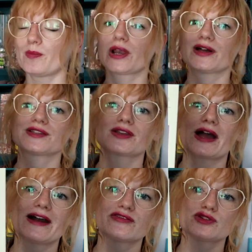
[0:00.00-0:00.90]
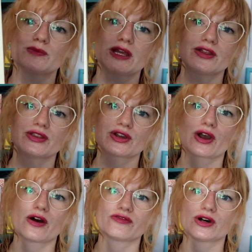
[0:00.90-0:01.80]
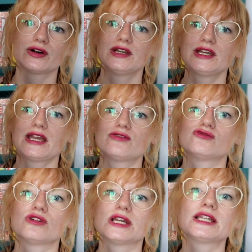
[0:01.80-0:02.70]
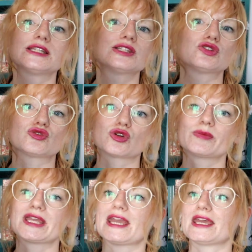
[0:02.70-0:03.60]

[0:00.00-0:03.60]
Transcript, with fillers: Plus, I have to admit, the cover really did draw me